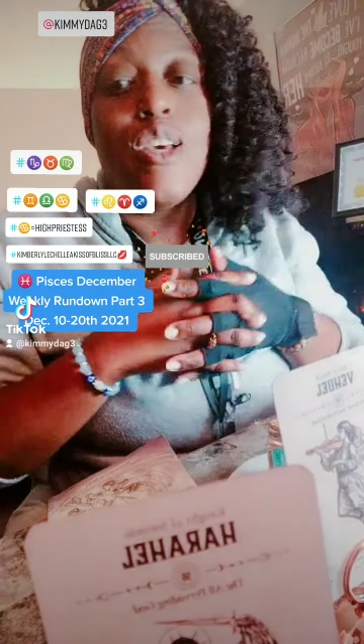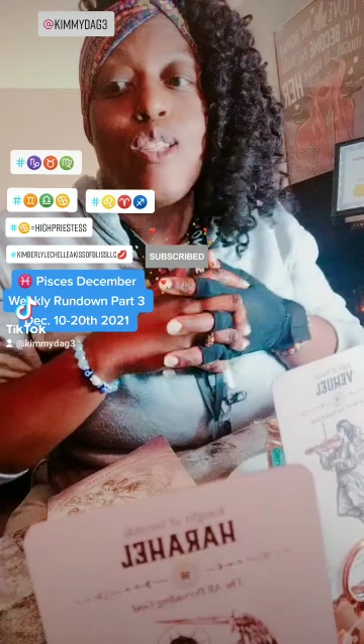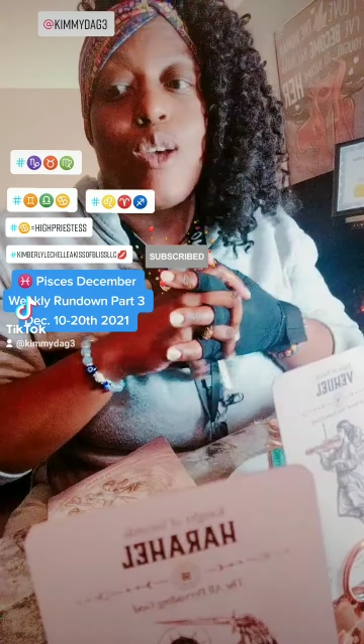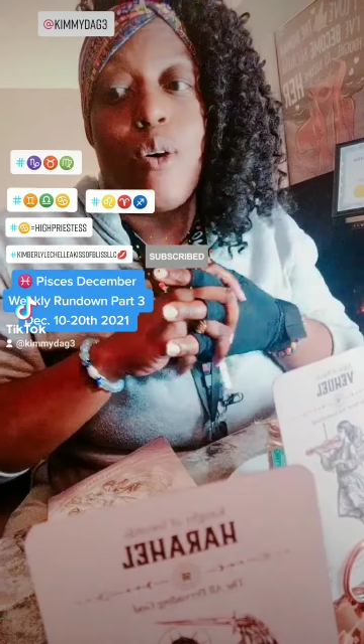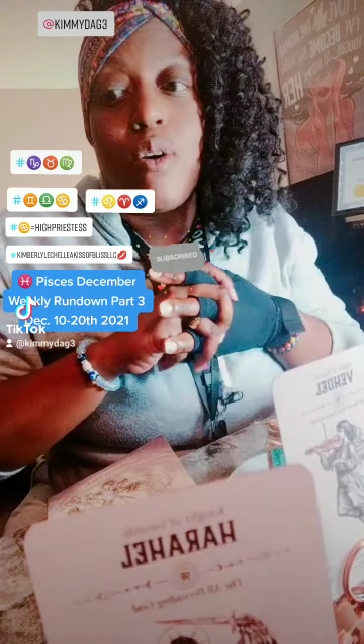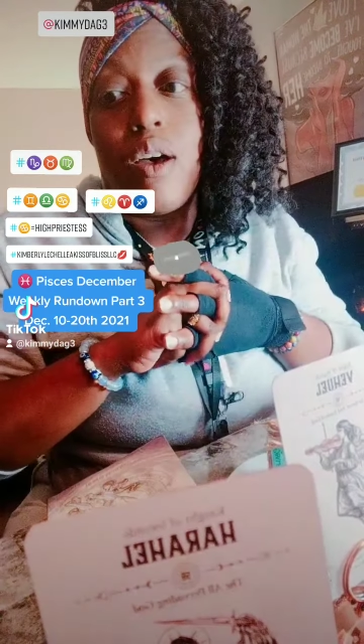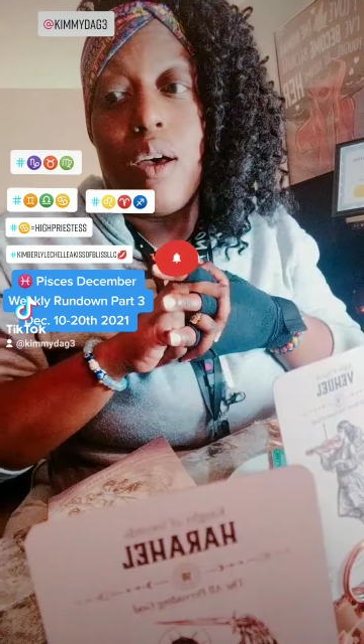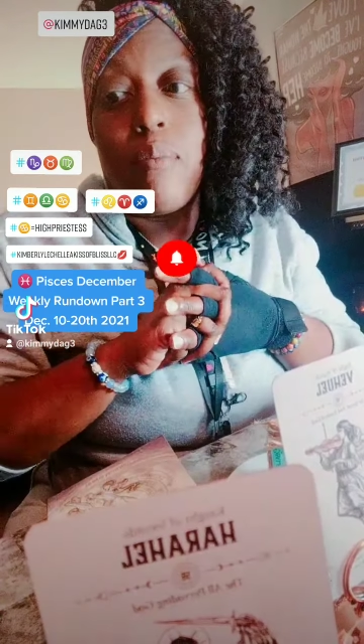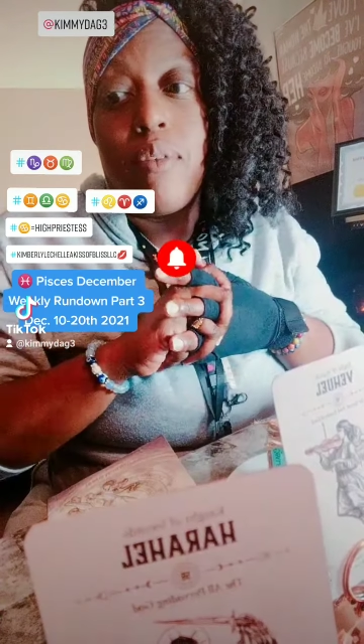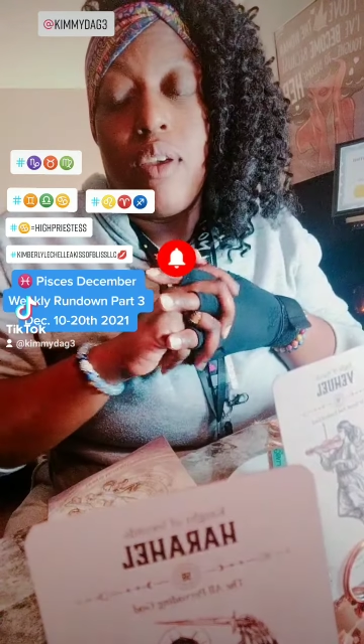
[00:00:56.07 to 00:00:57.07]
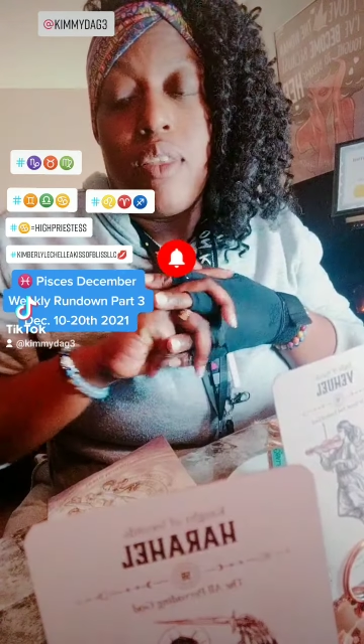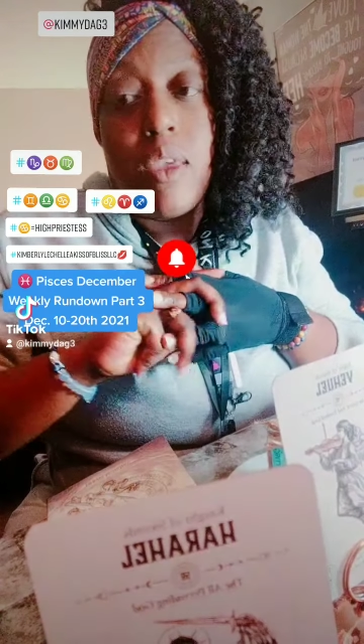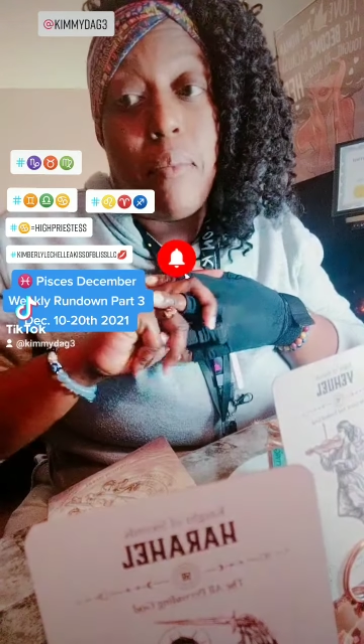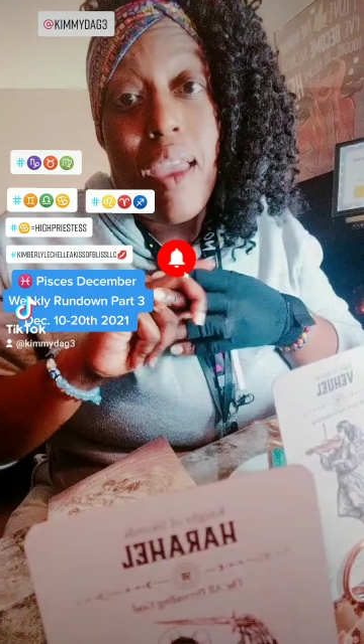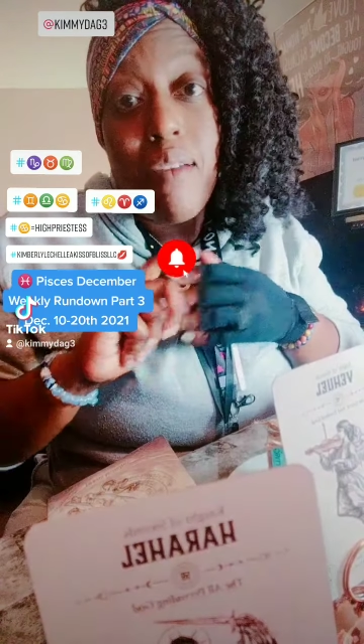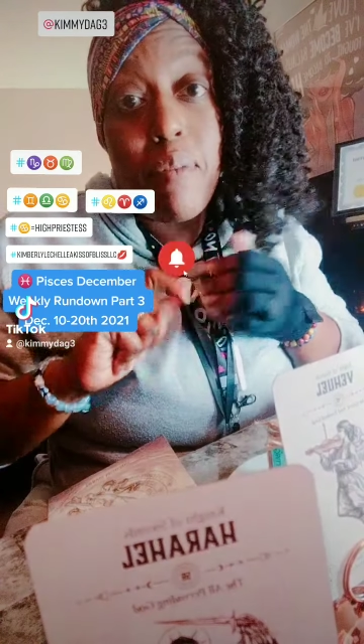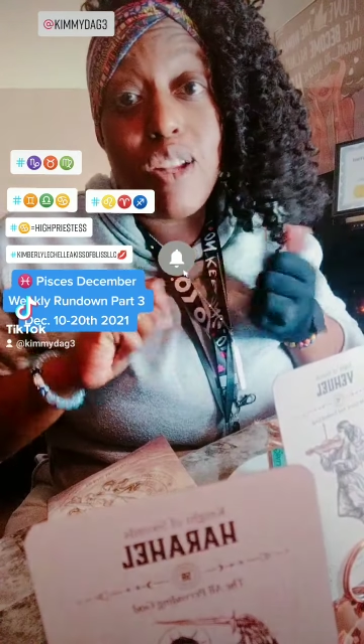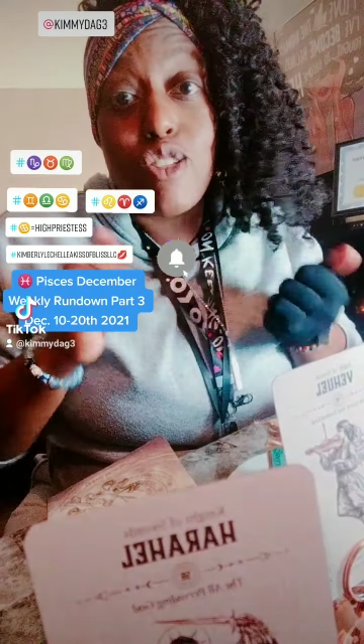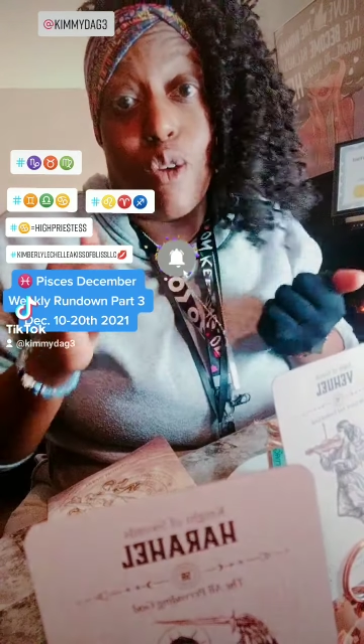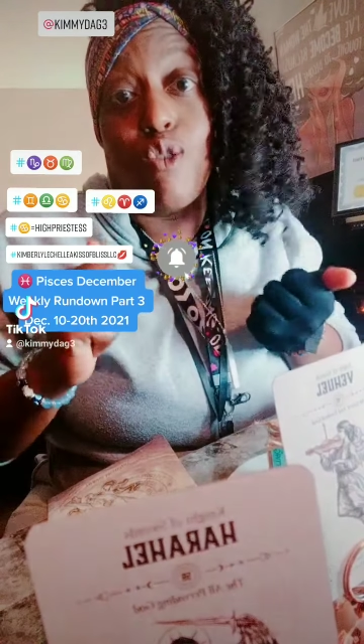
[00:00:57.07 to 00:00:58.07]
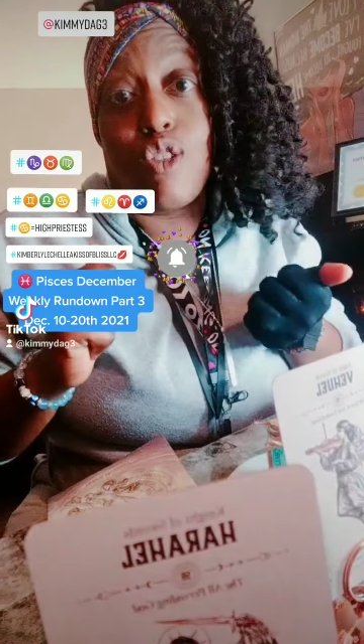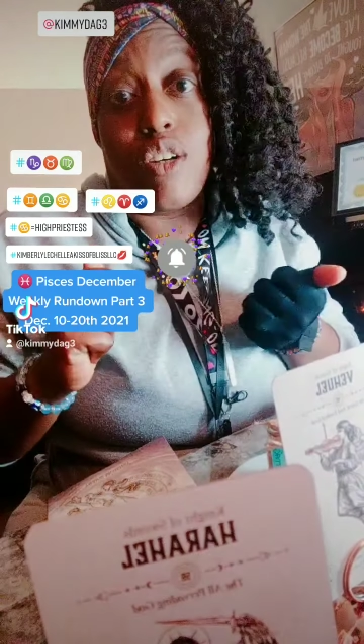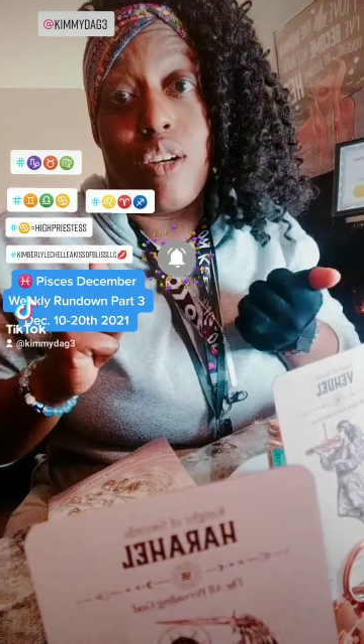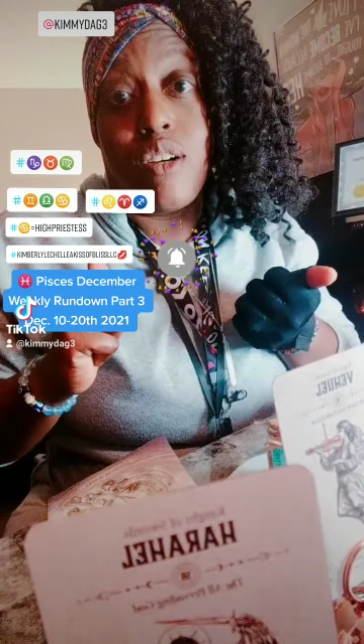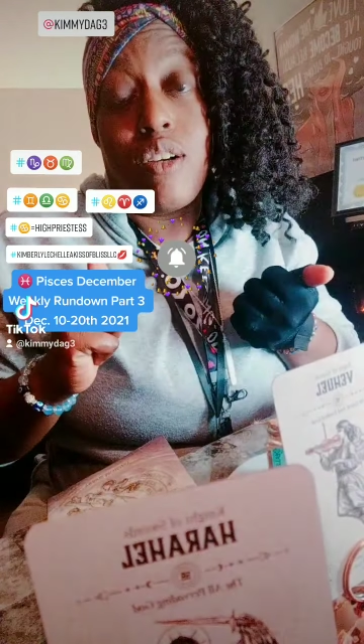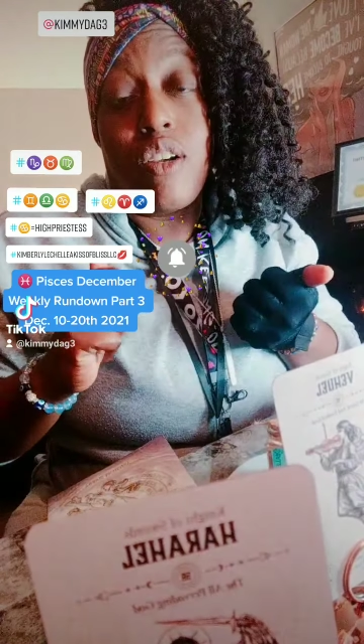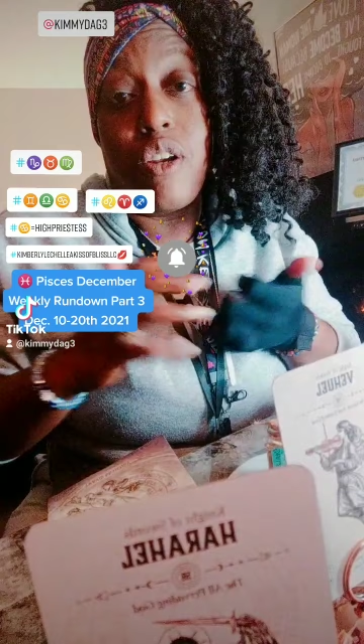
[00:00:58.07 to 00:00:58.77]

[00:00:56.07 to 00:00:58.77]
So, um, they may have been a soldier,